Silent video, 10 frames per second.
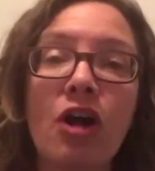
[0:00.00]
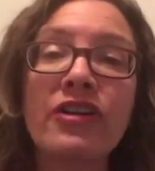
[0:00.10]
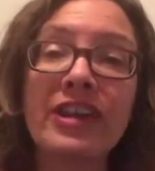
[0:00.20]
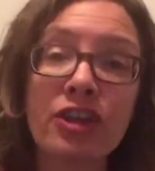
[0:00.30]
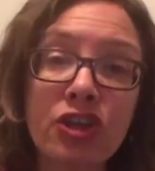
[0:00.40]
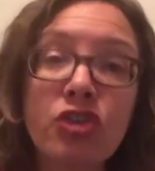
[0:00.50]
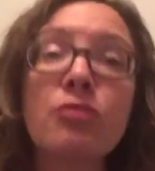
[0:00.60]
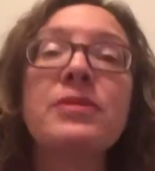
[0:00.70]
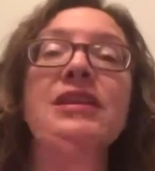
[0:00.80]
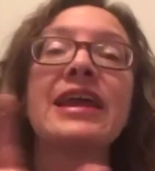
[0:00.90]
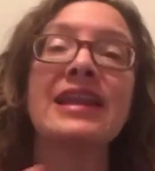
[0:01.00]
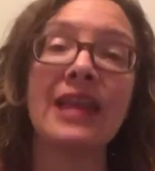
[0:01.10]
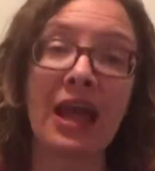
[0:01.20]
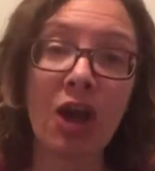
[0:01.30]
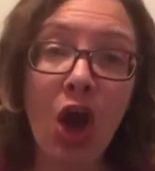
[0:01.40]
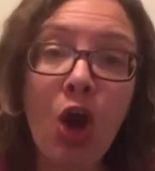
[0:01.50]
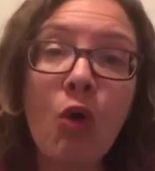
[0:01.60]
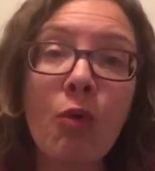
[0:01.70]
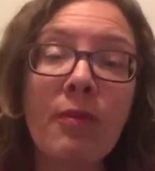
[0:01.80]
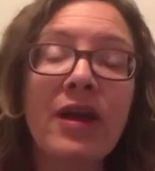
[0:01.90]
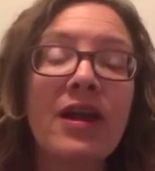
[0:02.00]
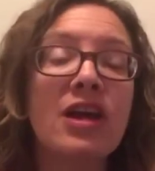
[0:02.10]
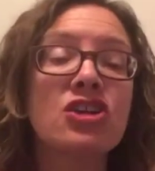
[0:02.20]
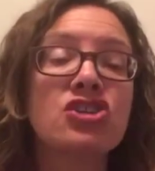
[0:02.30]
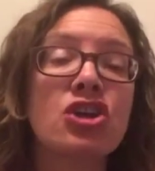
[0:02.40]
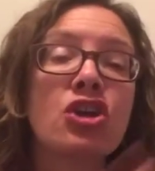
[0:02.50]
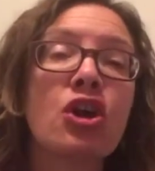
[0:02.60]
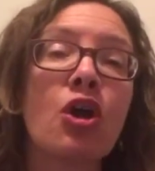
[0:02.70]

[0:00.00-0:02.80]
already accumulated at home to